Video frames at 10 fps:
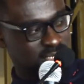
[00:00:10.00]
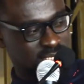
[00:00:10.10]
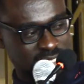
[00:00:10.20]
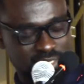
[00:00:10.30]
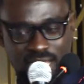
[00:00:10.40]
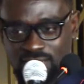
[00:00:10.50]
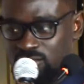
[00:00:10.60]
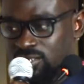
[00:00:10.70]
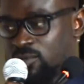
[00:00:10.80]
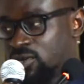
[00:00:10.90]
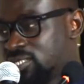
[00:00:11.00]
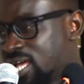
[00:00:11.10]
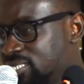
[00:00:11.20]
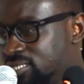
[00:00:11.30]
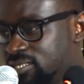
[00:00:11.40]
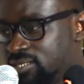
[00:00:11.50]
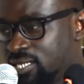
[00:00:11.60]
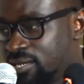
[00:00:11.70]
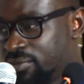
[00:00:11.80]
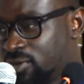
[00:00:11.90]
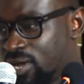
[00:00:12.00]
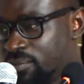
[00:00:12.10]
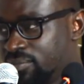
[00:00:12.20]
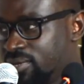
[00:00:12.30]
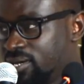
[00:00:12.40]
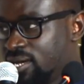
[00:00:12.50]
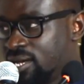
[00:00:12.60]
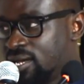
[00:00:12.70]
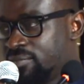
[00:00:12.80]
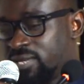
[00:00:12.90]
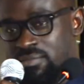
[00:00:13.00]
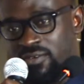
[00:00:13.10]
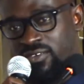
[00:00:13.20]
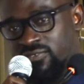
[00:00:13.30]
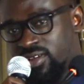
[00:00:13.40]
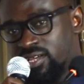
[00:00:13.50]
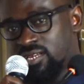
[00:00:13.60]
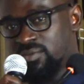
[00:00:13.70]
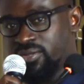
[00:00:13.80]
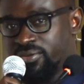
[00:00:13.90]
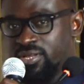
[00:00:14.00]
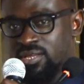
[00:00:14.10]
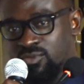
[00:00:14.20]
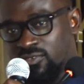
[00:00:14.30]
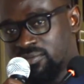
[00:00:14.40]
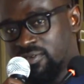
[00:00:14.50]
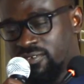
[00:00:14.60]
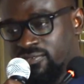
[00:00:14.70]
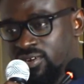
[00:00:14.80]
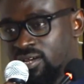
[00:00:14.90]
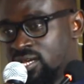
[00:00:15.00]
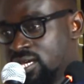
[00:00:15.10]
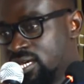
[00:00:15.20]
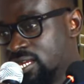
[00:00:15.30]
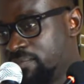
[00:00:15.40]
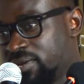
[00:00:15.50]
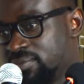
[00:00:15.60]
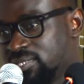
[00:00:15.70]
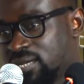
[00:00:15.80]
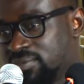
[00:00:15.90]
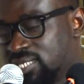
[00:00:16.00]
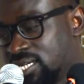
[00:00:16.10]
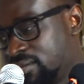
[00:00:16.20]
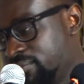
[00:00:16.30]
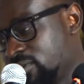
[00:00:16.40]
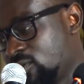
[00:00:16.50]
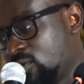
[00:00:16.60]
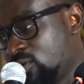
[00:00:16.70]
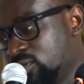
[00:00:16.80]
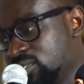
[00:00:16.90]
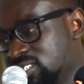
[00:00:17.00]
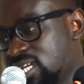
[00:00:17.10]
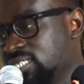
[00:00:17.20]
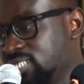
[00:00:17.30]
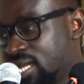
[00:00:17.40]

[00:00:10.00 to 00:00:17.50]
Just last week, someone was asking, said, you're the best friend, you're the best treating of the best friend. The part of the service said, we call G.I.